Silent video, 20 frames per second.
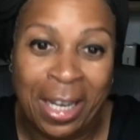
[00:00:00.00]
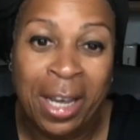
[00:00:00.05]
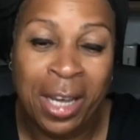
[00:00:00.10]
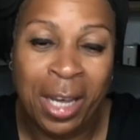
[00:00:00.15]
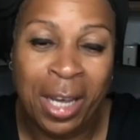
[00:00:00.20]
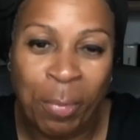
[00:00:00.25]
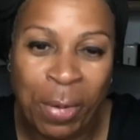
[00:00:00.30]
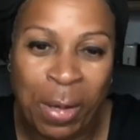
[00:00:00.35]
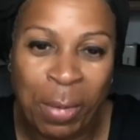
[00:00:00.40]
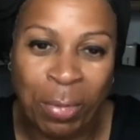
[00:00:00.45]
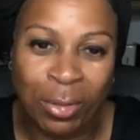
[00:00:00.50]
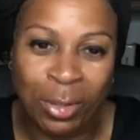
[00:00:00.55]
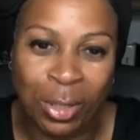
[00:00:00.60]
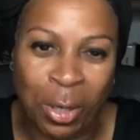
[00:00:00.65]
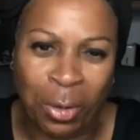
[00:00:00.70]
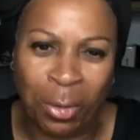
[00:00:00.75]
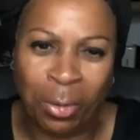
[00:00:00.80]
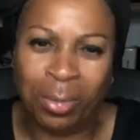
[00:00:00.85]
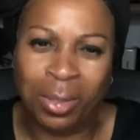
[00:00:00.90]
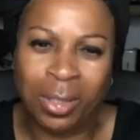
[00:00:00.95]
in people's
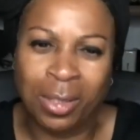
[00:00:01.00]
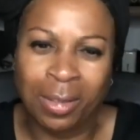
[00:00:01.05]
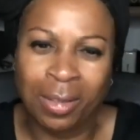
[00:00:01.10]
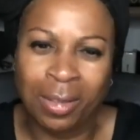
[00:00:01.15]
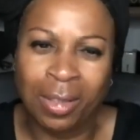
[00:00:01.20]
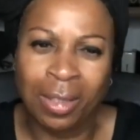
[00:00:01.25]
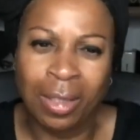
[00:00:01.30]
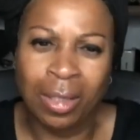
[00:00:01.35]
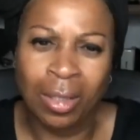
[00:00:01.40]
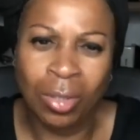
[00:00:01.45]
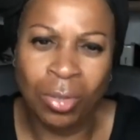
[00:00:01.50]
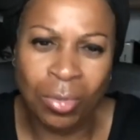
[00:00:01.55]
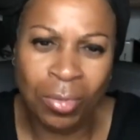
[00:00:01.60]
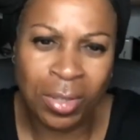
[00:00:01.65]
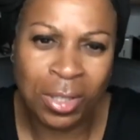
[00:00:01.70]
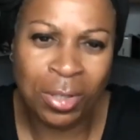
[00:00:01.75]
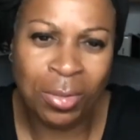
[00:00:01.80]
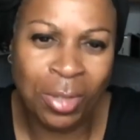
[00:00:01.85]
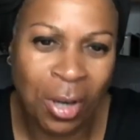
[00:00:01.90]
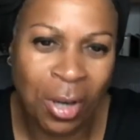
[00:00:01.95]
homes? Who are
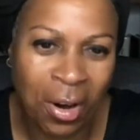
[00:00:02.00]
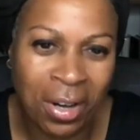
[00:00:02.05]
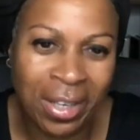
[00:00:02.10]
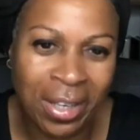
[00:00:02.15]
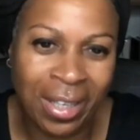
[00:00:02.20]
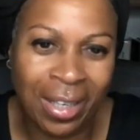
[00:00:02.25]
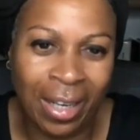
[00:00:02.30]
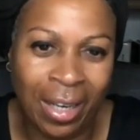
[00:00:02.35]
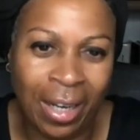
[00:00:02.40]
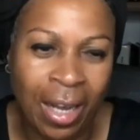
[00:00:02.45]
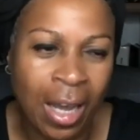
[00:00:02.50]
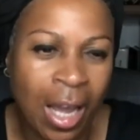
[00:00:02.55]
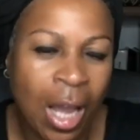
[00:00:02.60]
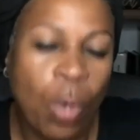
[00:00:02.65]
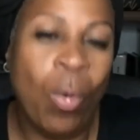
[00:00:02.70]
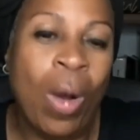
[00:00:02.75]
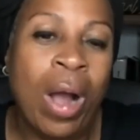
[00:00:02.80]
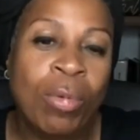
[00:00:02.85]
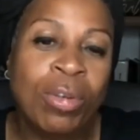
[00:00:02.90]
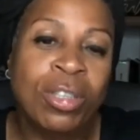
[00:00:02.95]
you targeting?
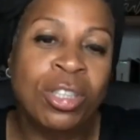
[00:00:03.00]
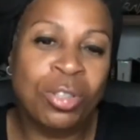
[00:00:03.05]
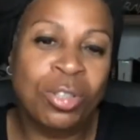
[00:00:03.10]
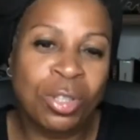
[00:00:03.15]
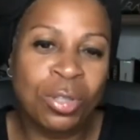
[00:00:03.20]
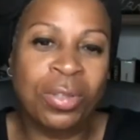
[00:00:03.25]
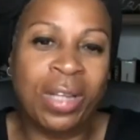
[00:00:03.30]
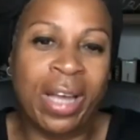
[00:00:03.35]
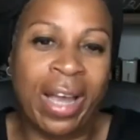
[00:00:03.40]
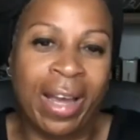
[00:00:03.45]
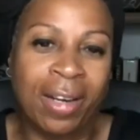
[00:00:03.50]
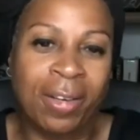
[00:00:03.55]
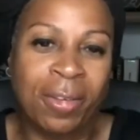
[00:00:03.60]
And why would you do that?